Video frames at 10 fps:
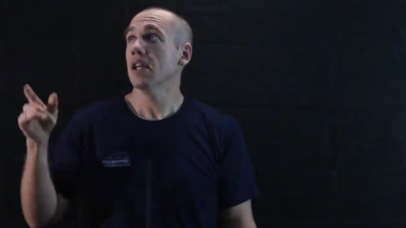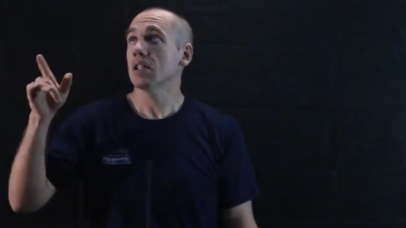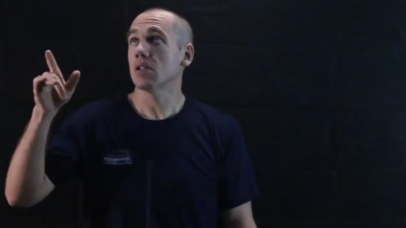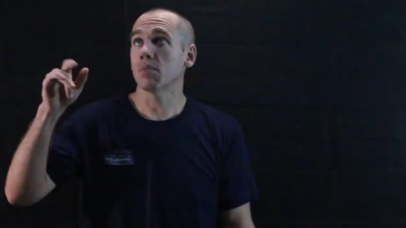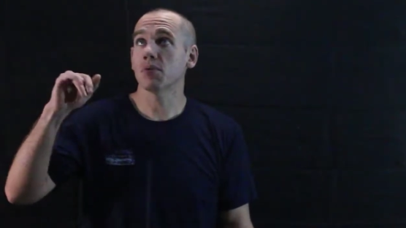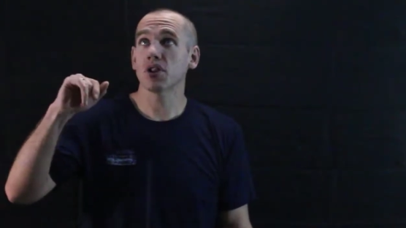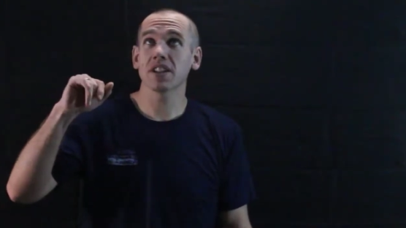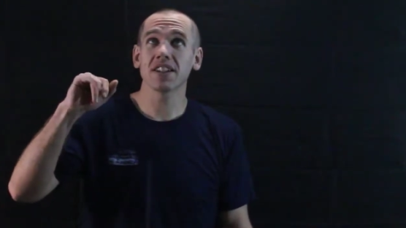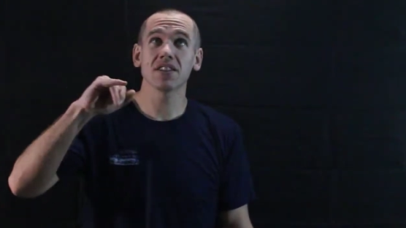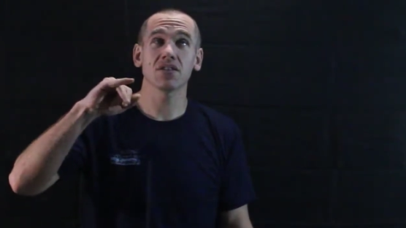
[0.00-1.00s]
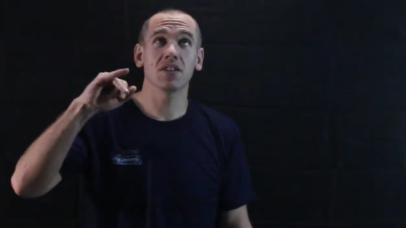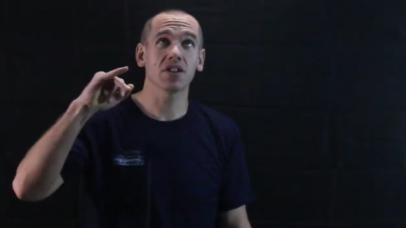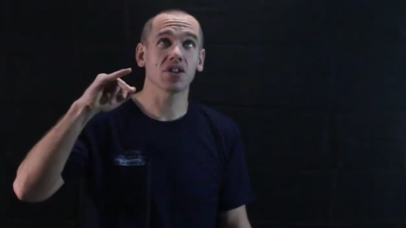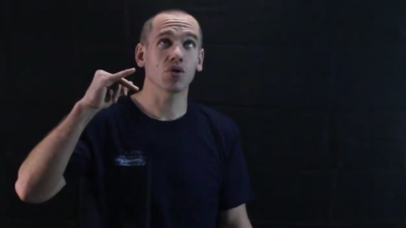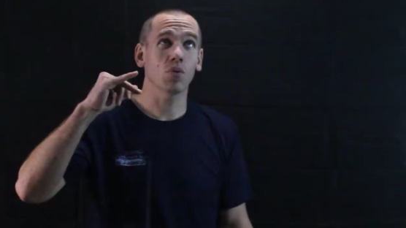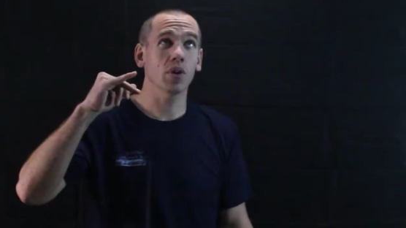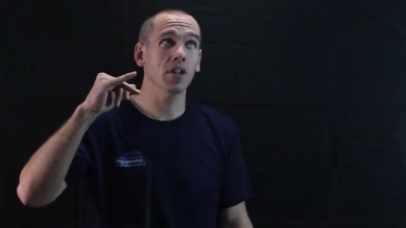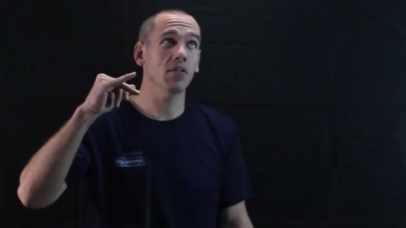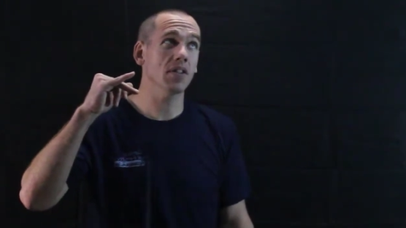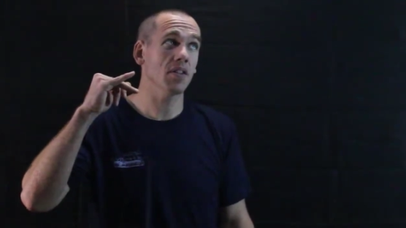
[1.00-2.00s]
So a projectile is launched at 20
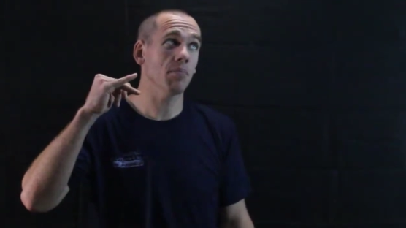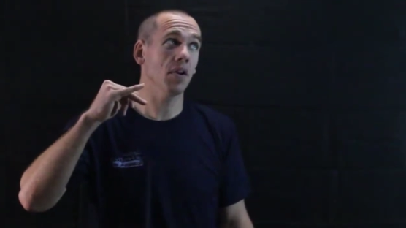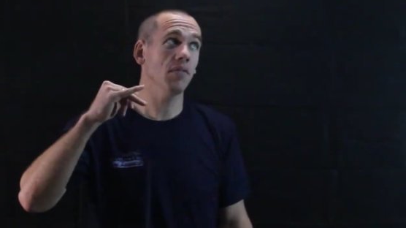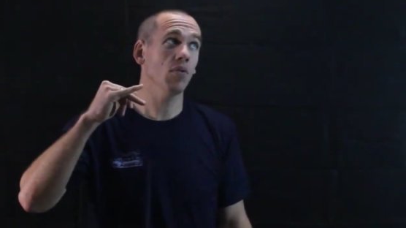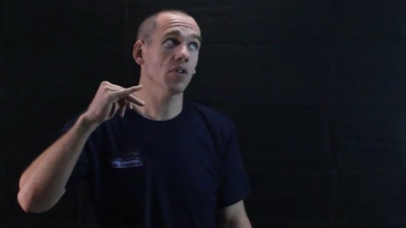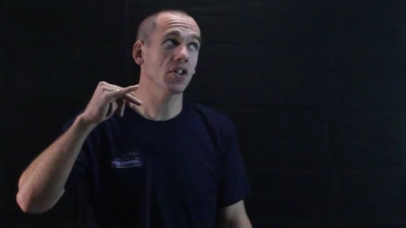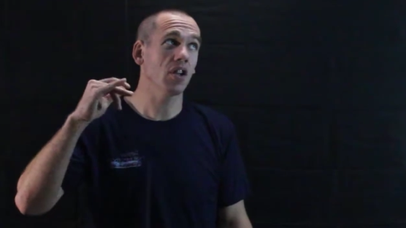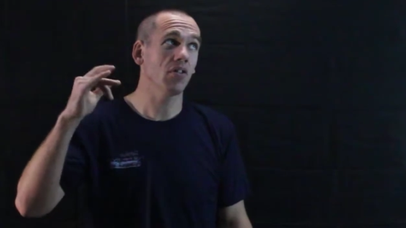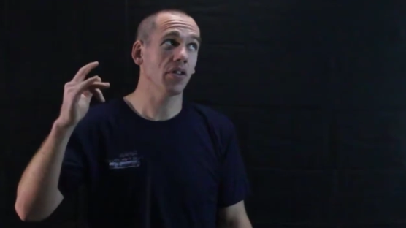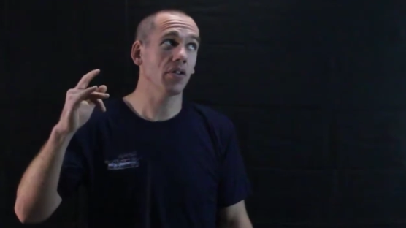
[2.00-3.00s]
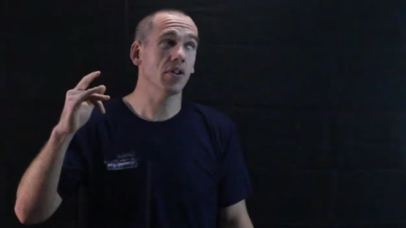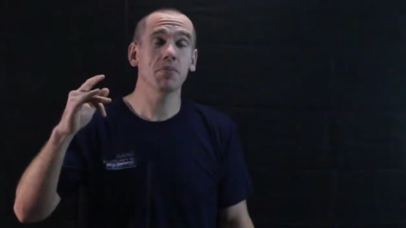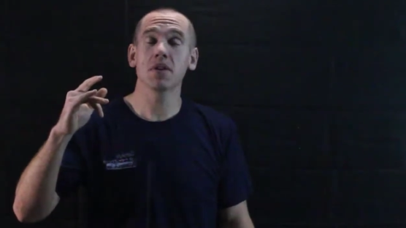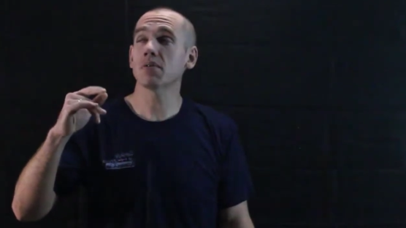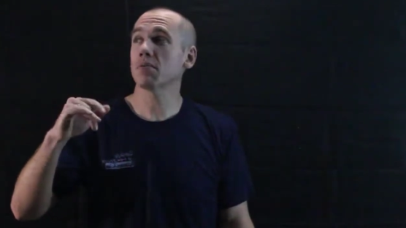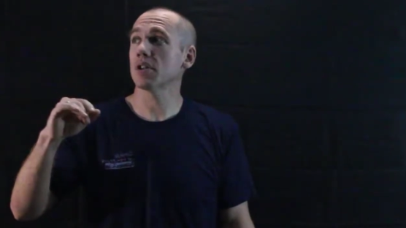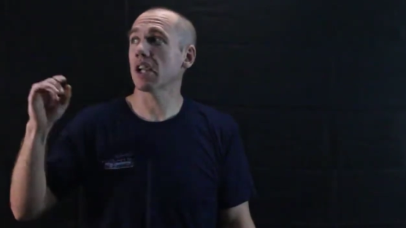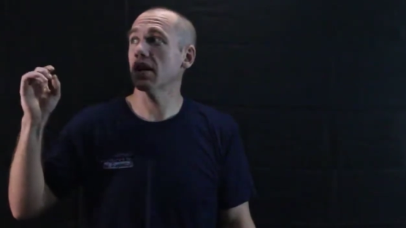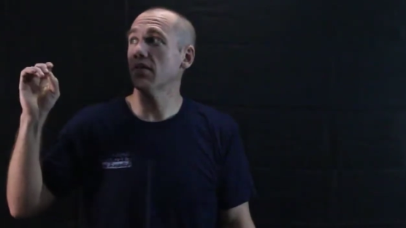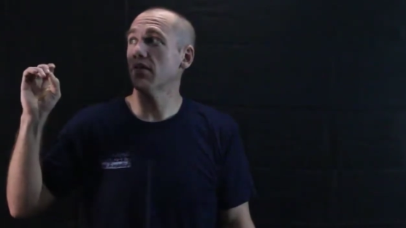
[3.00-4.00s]
degrees above horizontal at 30 meters per
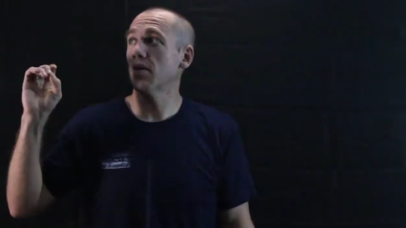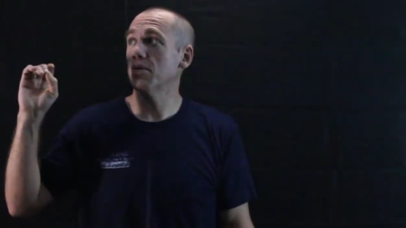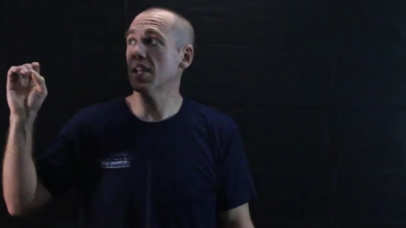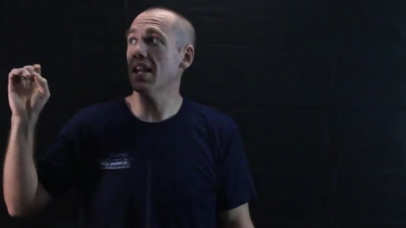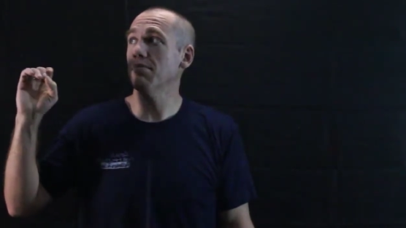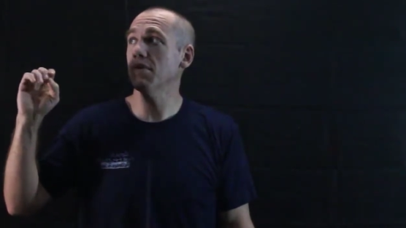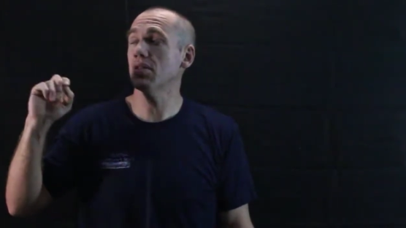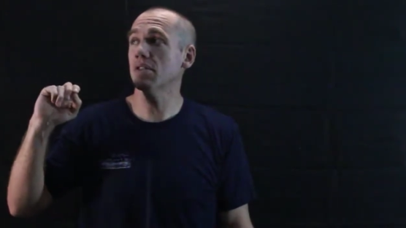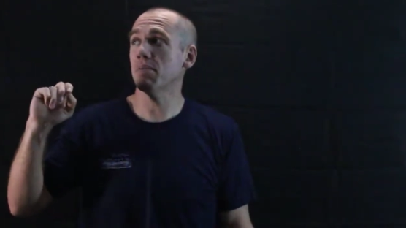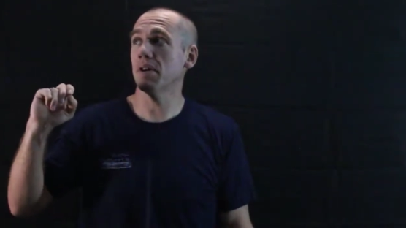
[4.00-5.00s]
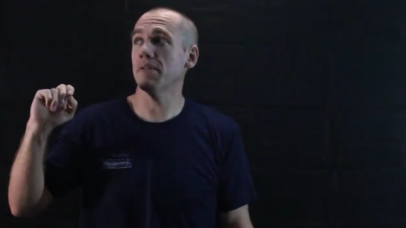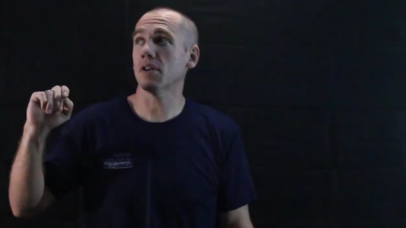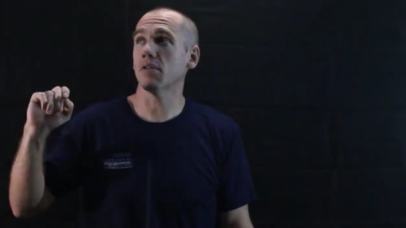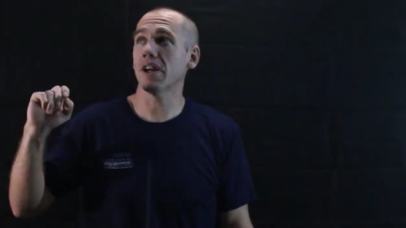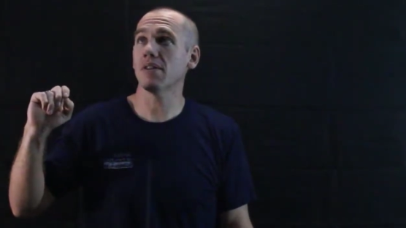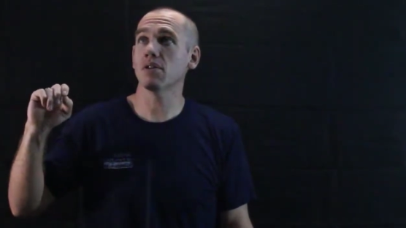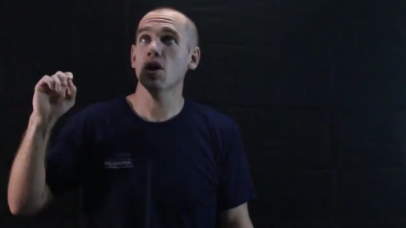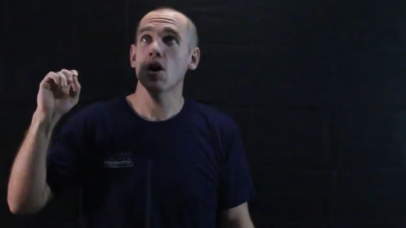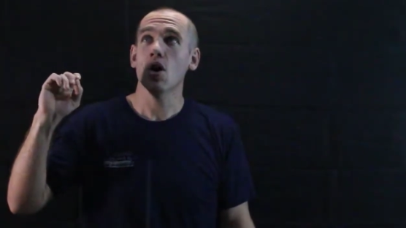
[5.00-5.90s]
second from 10 meters above the ground.